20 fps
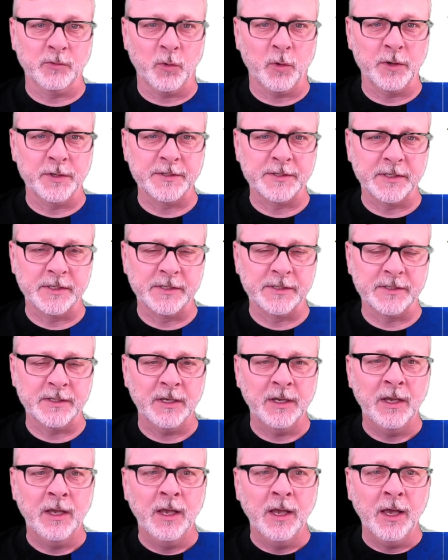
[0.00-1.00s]
tortoises
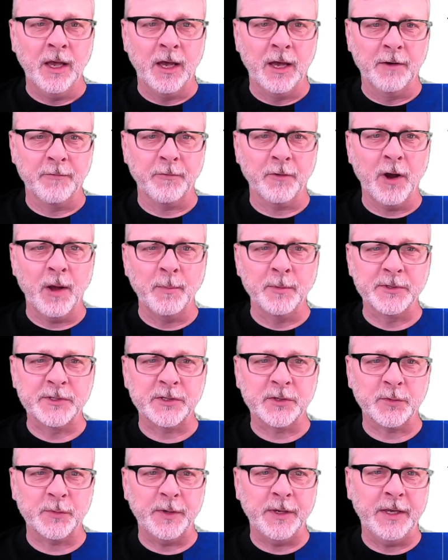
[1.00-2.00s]
for
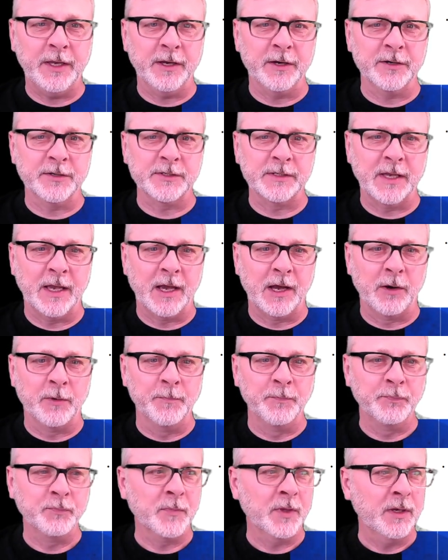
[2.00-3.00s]
almost 3 years now.